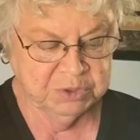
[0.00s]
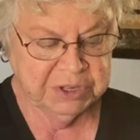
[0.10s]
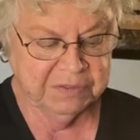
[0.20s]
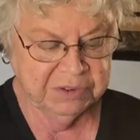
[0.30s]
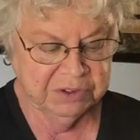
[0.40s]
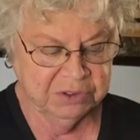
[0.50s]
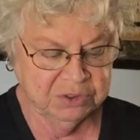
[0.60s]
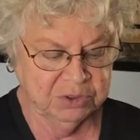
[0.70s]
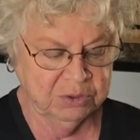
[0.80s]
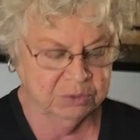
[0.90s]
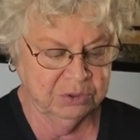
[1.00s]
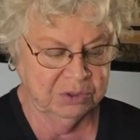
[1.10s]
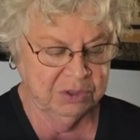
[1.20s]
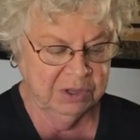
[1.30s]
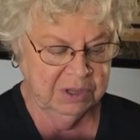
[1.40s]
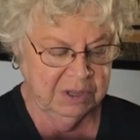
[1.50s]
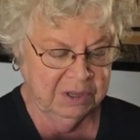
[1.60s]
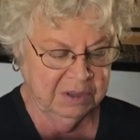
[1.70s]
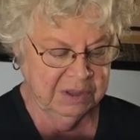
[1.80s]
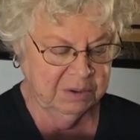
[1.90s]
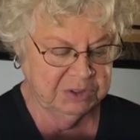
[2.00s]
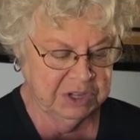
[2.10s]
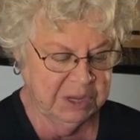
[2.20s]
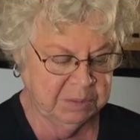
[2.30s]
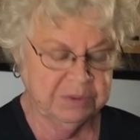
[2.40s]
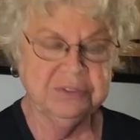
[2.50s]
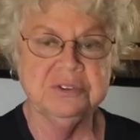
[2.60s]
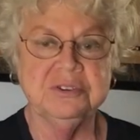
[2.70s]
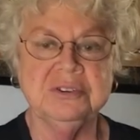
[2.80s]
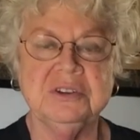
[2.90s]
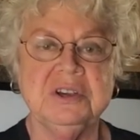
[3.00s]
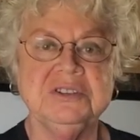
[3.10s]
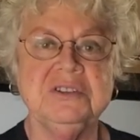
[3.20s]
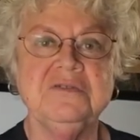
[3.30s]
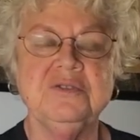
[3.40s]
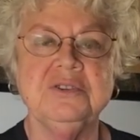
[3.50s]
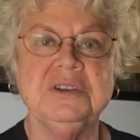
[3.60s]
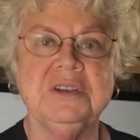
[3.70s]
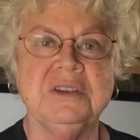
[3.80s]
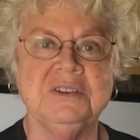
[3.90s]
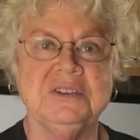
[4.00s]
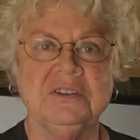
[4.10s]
7 years old. That was April 3rd, 1948.